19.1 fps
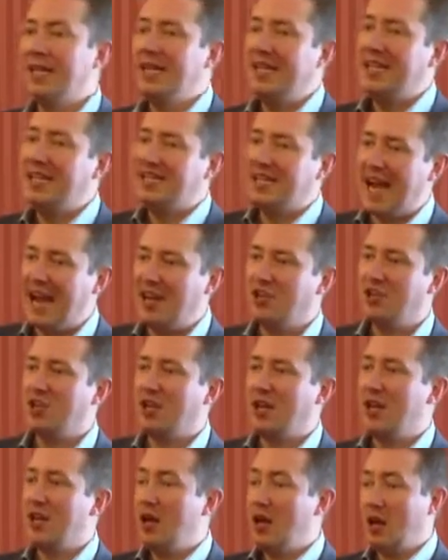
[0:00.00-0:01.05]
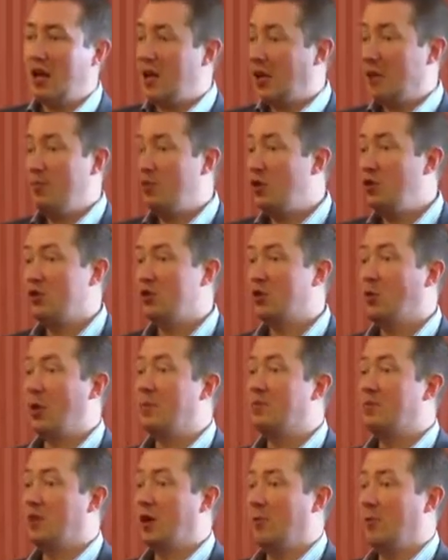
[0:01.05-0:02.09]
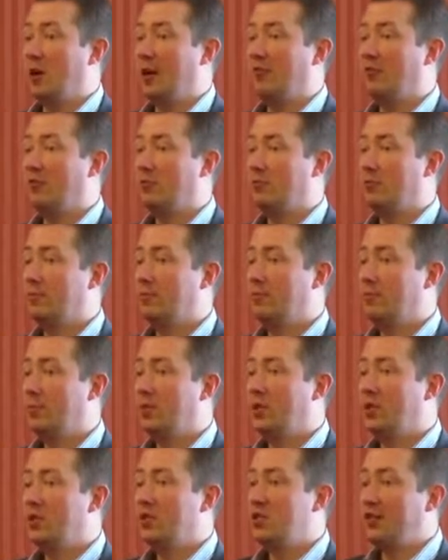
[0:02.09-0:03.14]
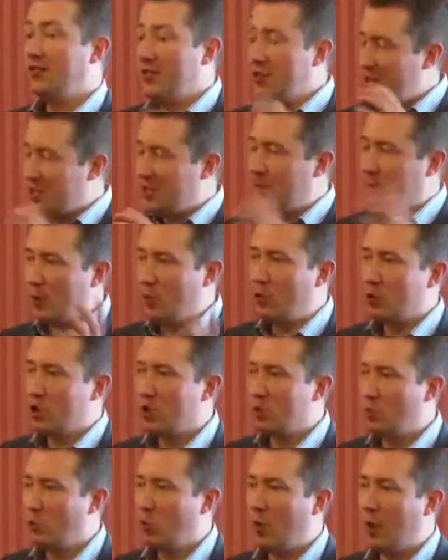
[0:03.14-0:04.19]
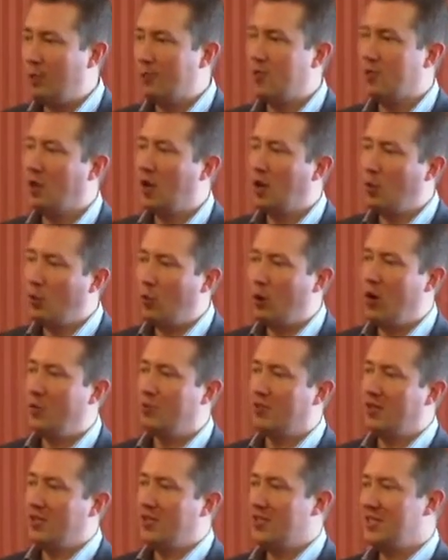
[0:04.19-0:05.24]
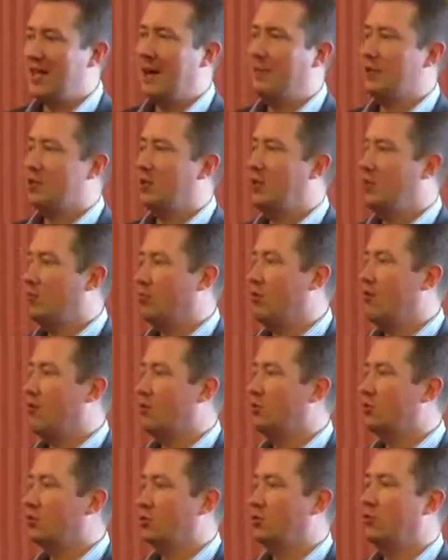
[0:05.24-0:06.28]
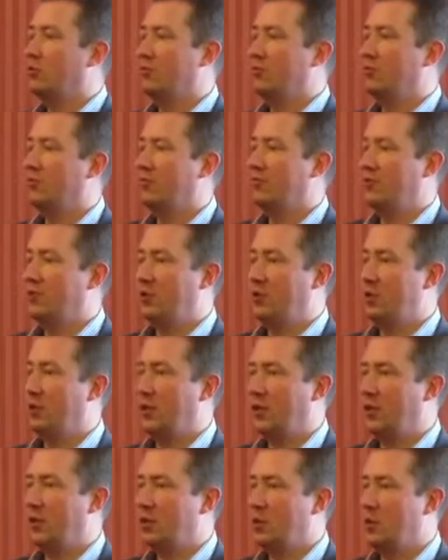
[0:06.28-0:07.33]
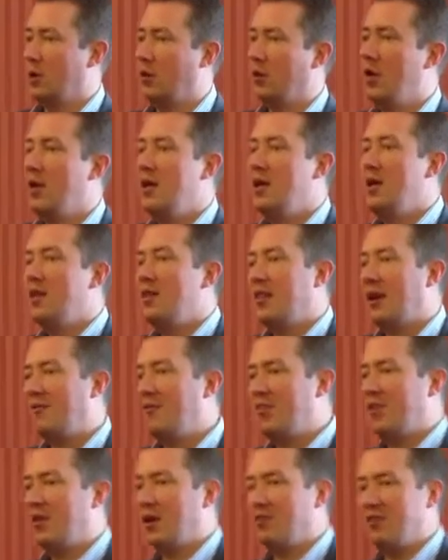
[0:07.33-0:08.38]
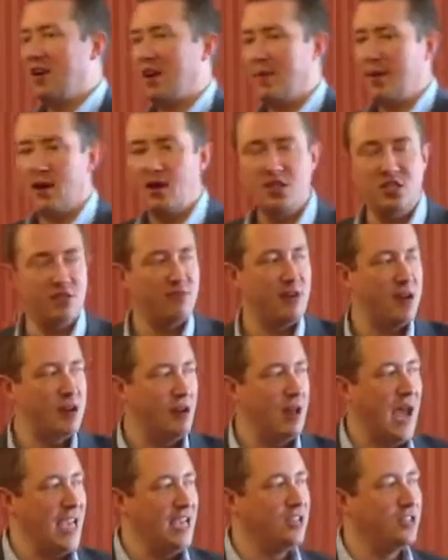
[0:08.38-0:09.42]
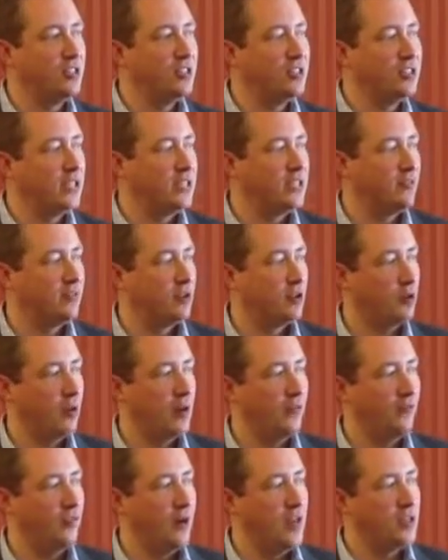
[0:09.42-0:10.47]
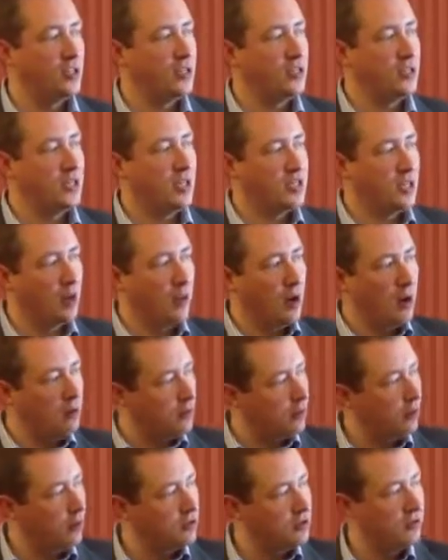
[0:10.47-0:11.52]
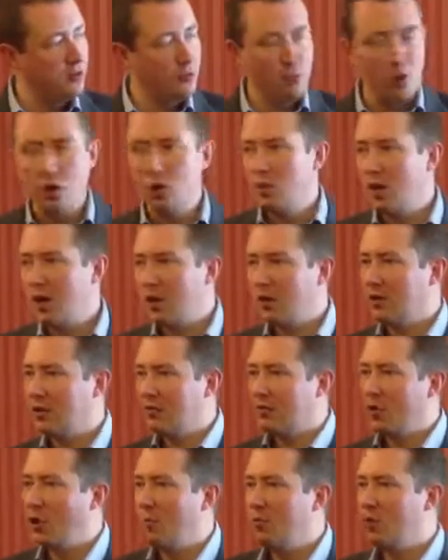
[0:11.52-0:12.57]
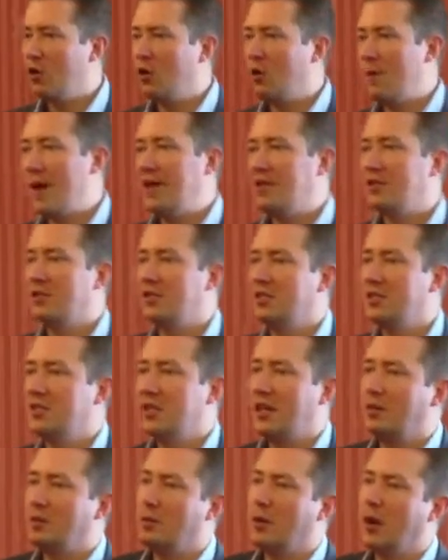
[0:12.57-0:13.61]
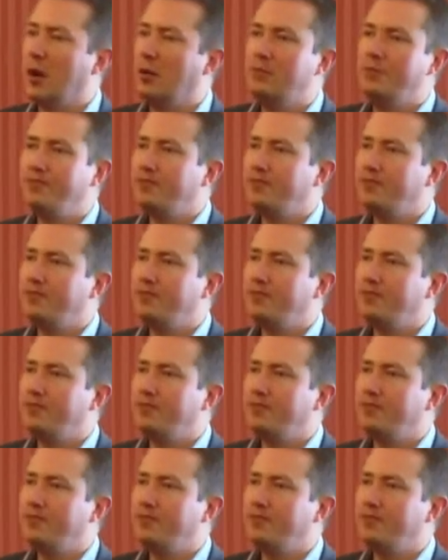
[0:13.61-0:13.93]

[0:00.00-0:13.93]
It's actually, it can be used as a website platform. So if you need to build a small website, WordPress is an absolutely brilliant tool for doing it as well. The other thing I'd recommend, I used to run agencies, and I've run quite a few agencies, and I work with lots of the worldwide kind of Omnicom agencies now as well.